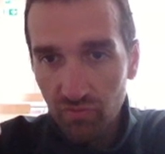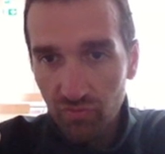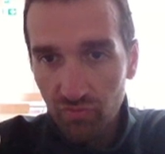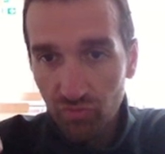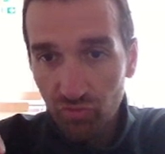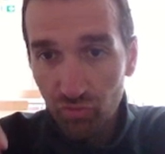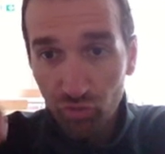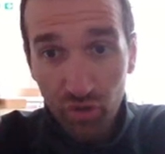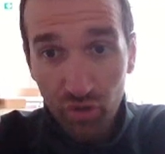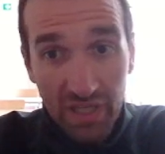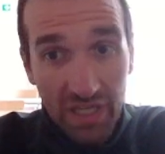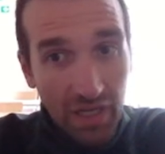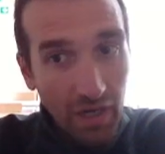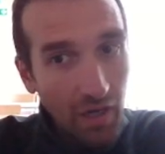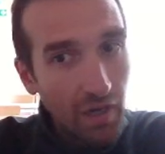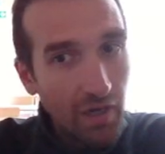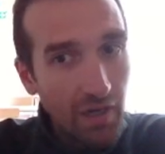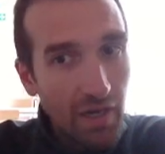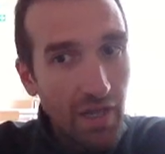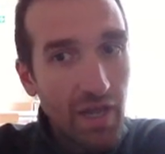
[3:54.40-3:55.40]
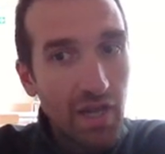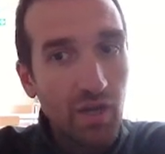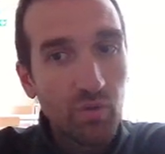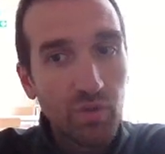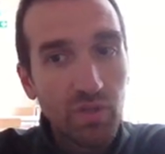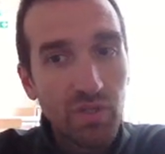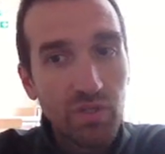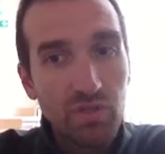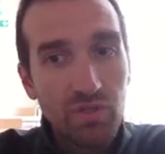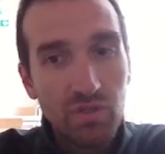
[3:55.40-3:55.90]
real
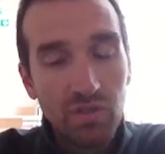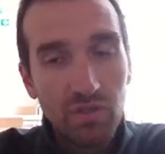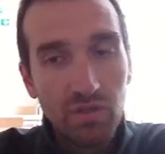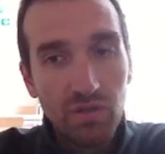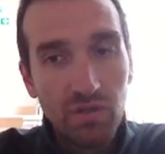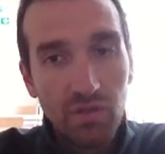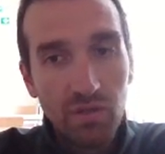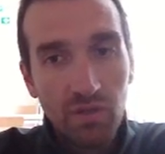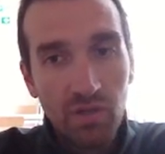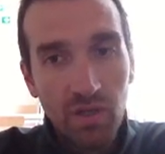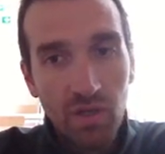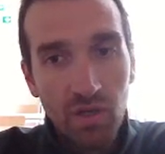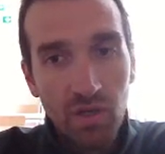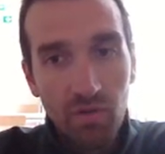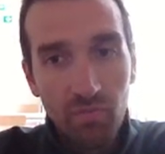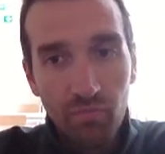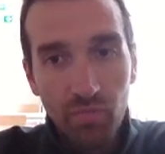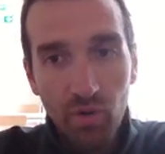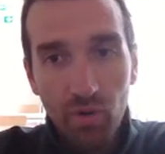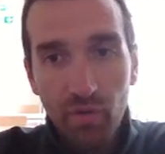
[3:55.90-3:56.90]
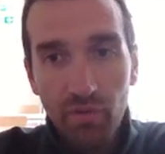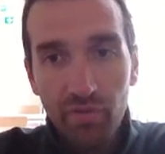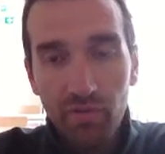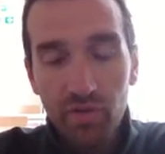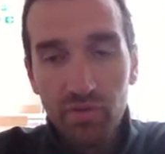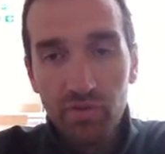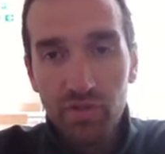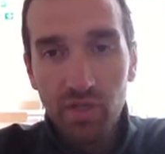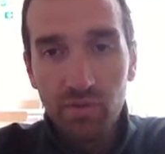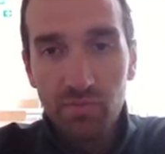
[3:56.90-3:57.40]
language, both
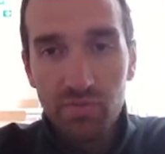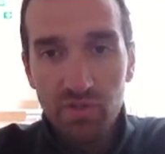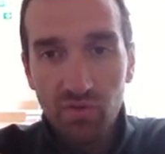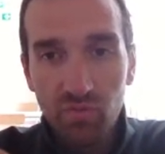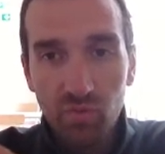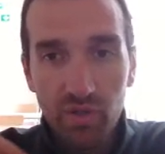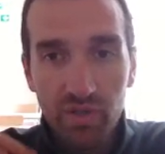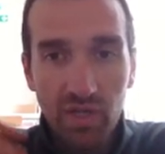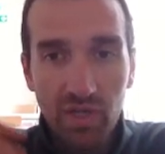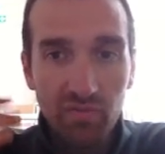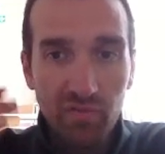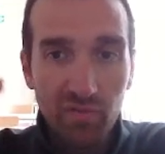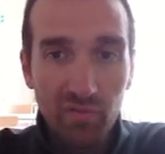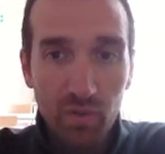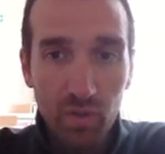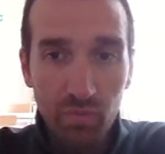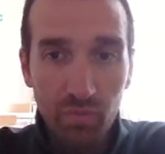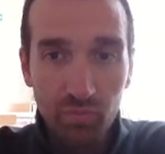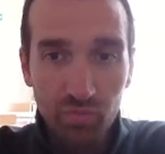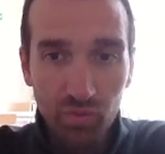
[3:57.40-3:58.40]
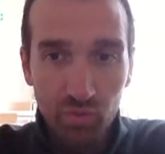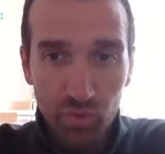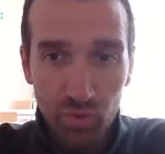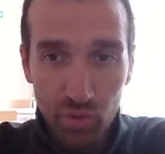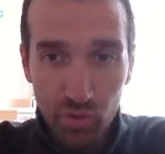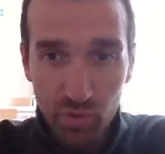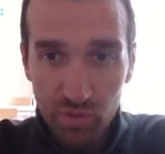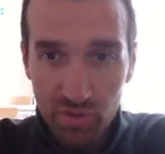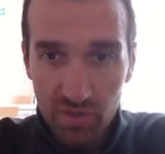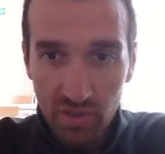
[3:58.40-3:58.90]
in terms of whatever we're
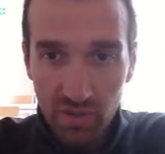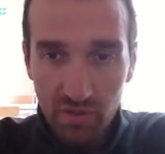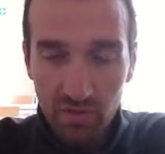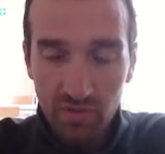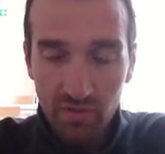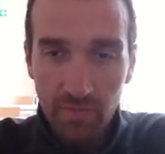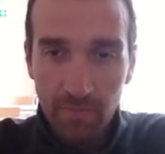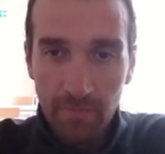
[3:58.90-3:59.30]
producing,